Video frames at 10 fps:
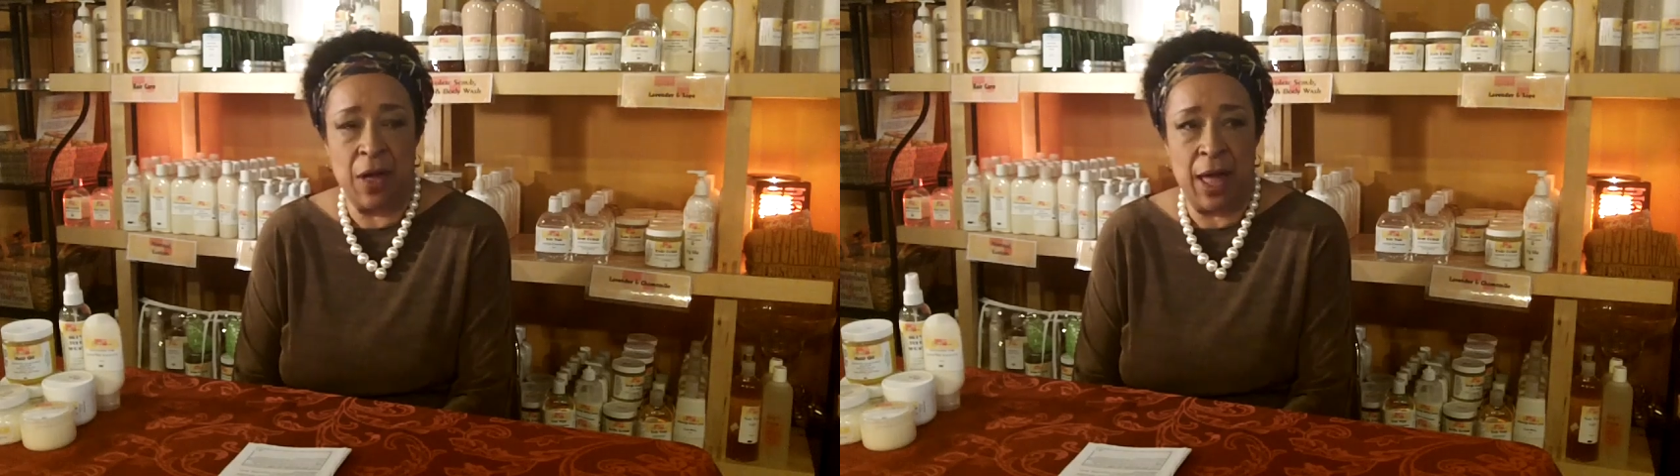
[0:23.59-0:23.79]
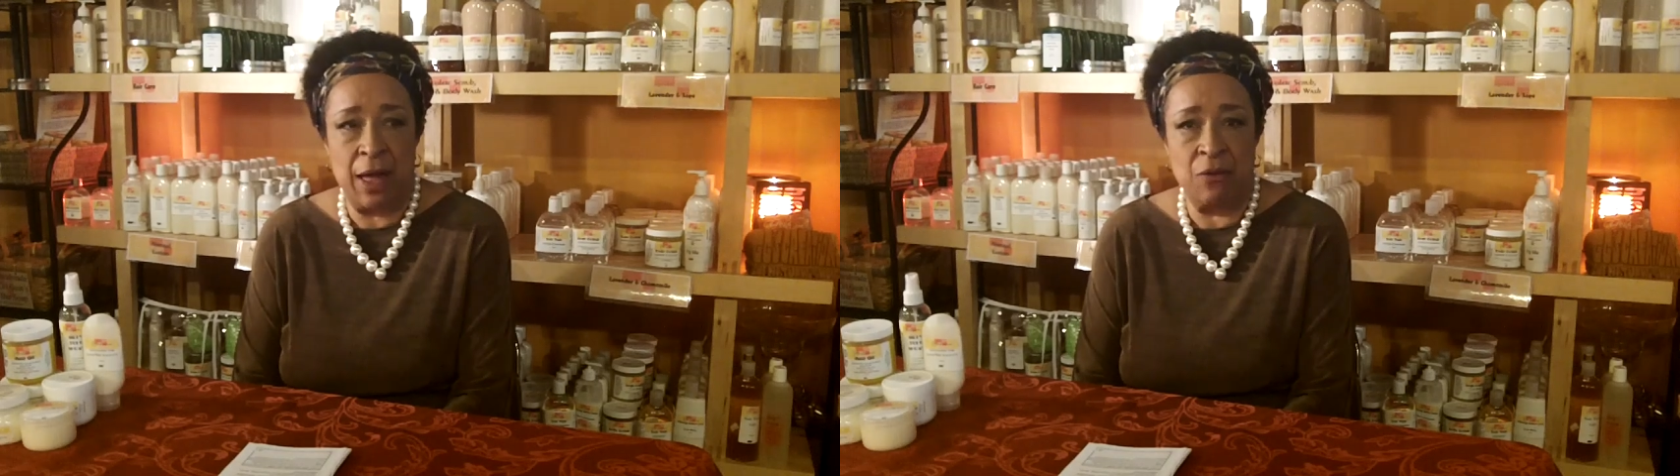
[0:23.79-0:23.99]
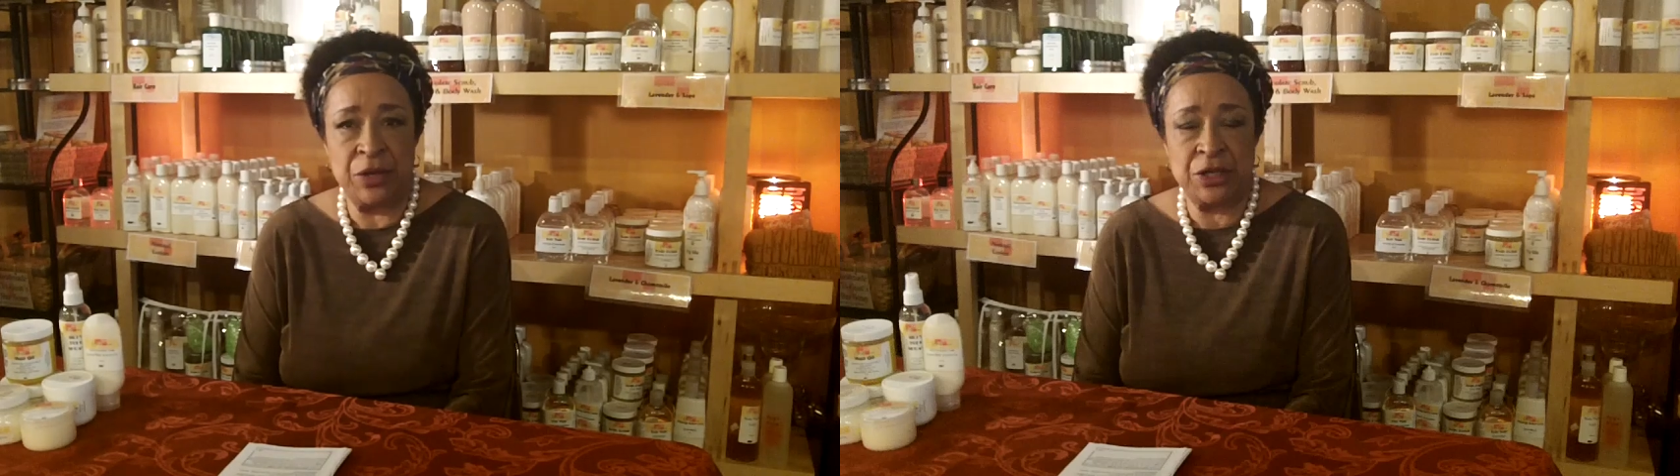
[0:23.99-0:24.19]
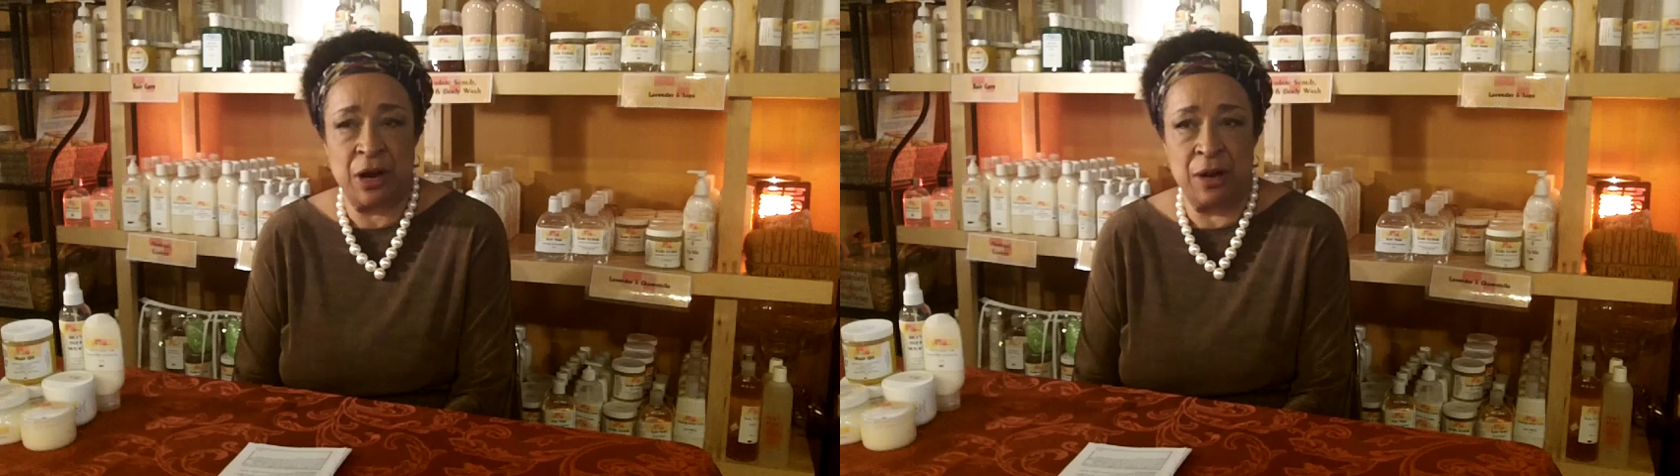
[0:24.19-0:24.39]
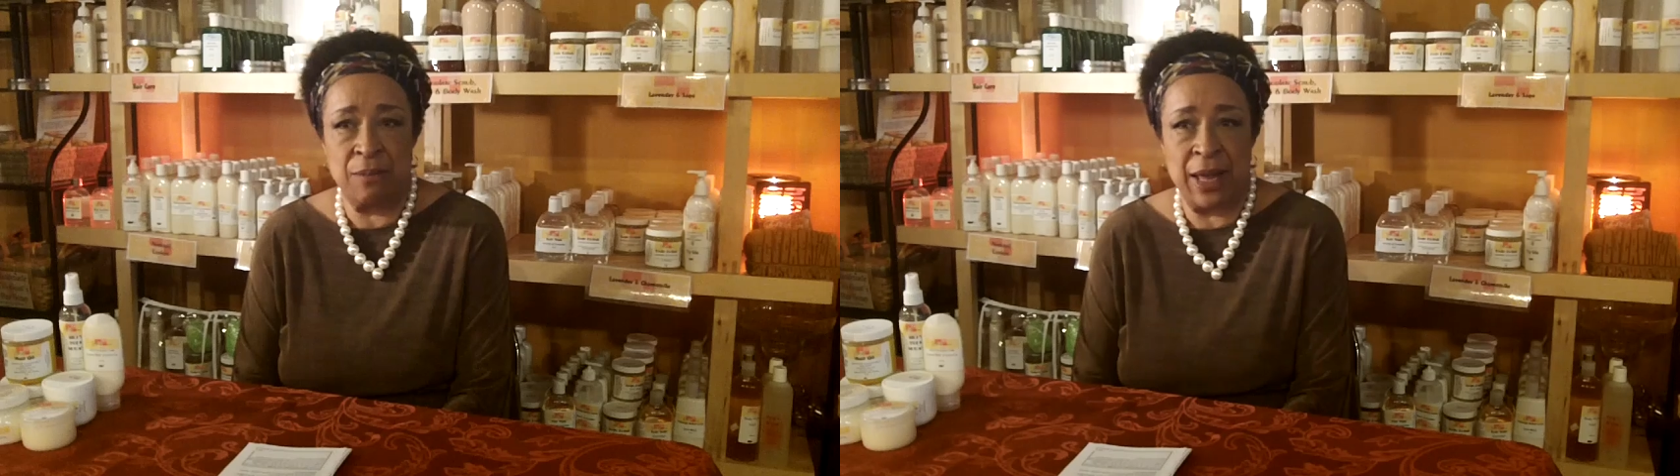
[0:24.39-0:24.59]
and we
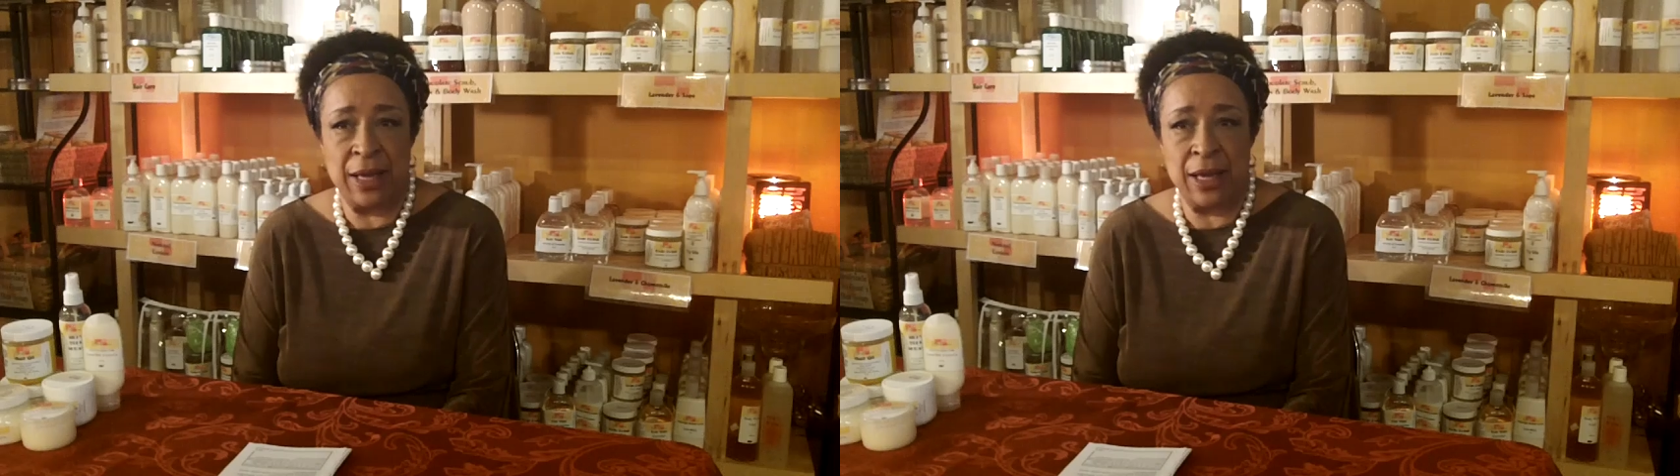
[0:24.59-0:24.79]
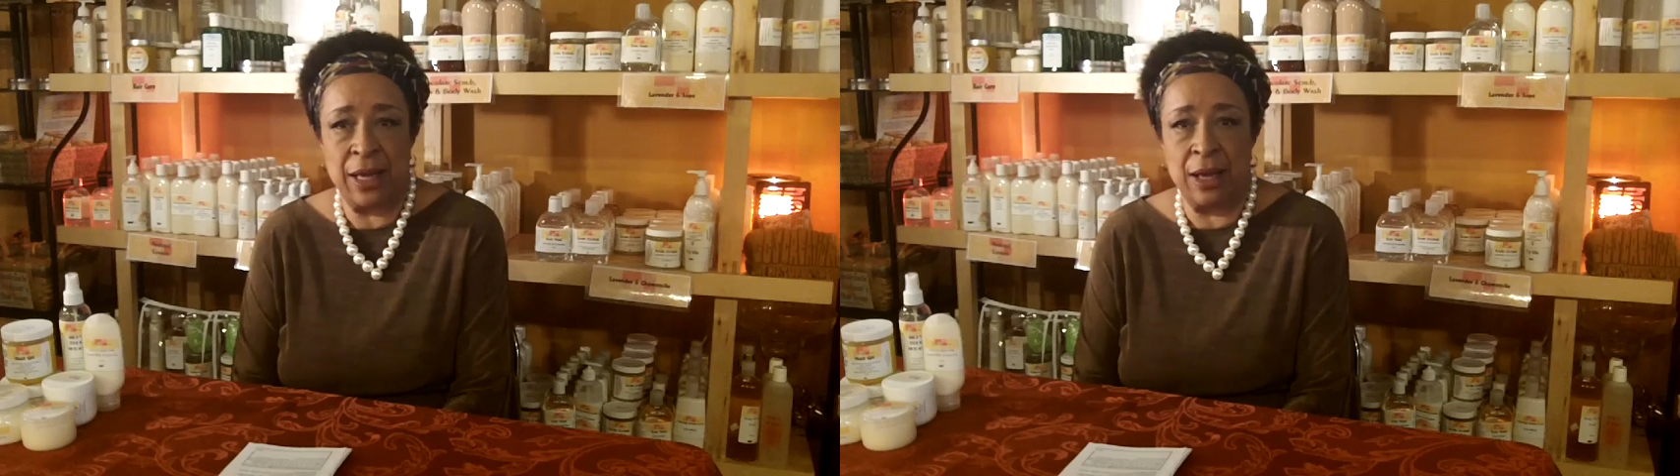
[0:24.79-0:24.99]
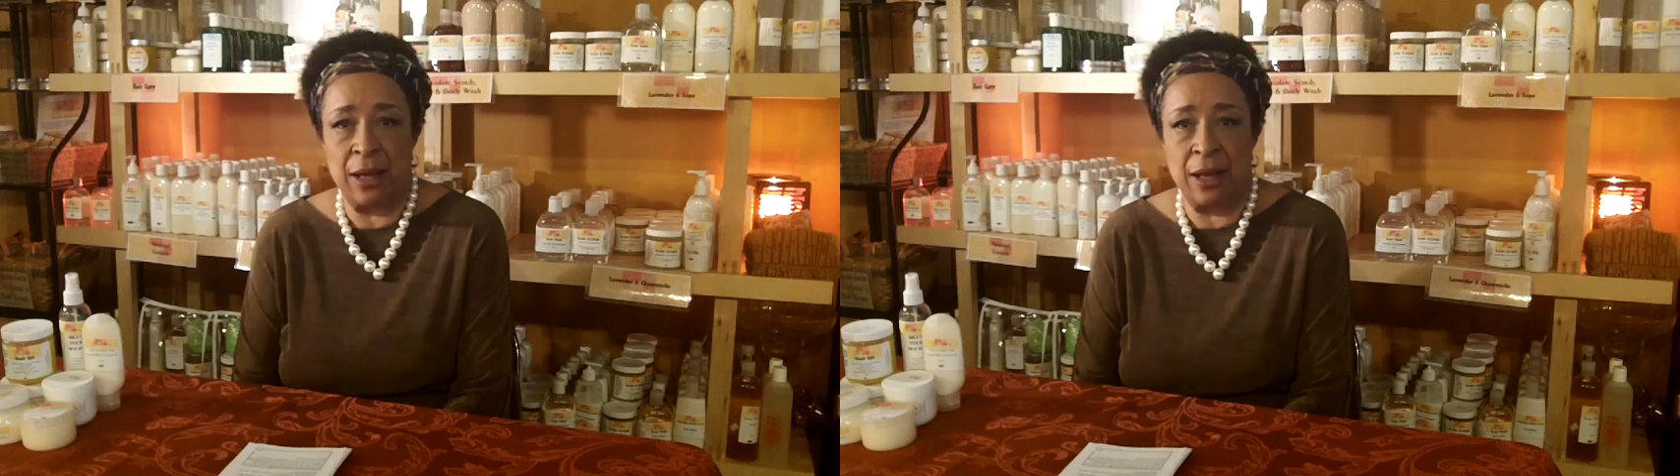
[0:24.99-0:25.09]
started making